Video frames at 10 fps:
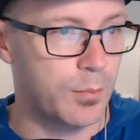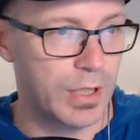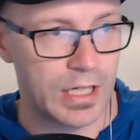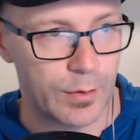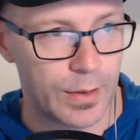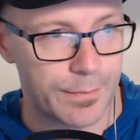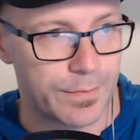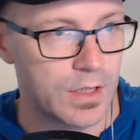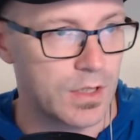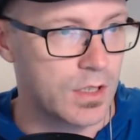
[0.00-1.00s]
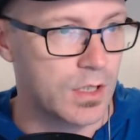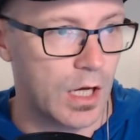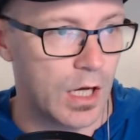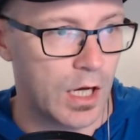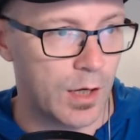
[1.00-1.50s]
But anyway,
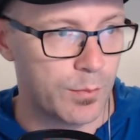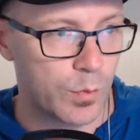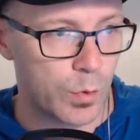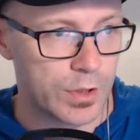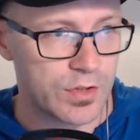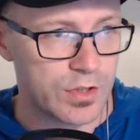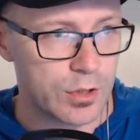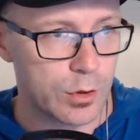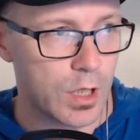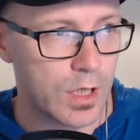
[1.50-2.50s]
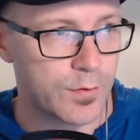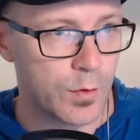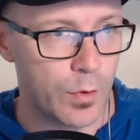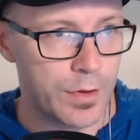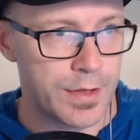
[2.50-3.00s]
what does this look like
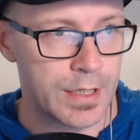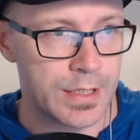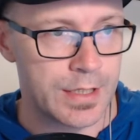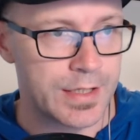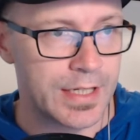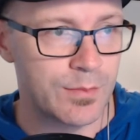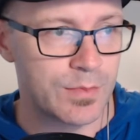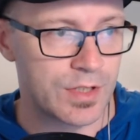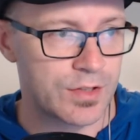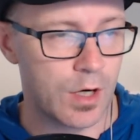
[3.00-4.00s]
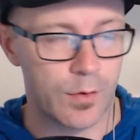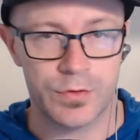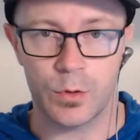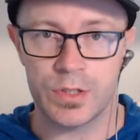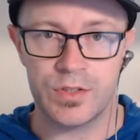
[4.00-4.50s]
from within Teams
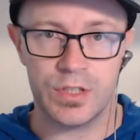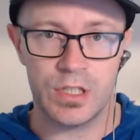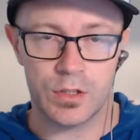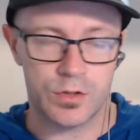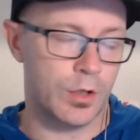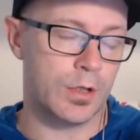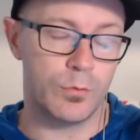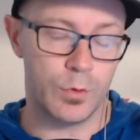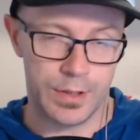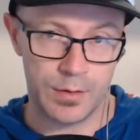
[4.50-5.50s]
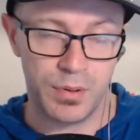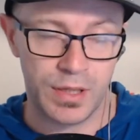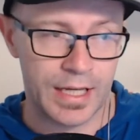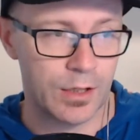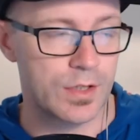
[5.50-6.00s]
itself? So we see, within
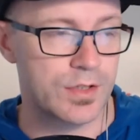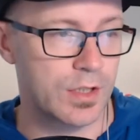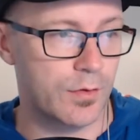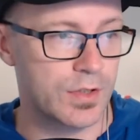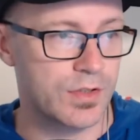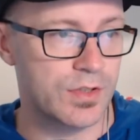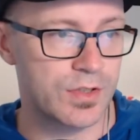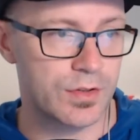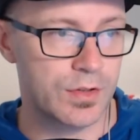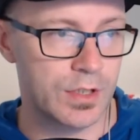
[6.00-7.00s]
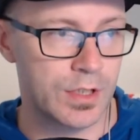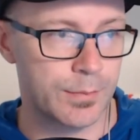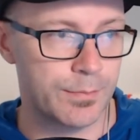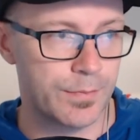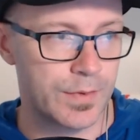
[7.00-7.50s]
Planner itself. This is
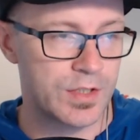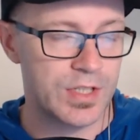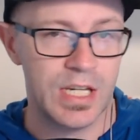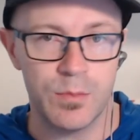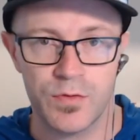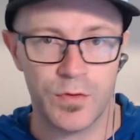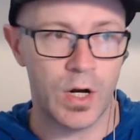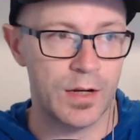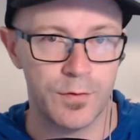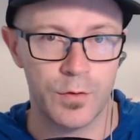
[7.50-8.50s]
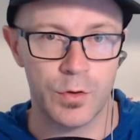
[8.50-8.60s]
the teamified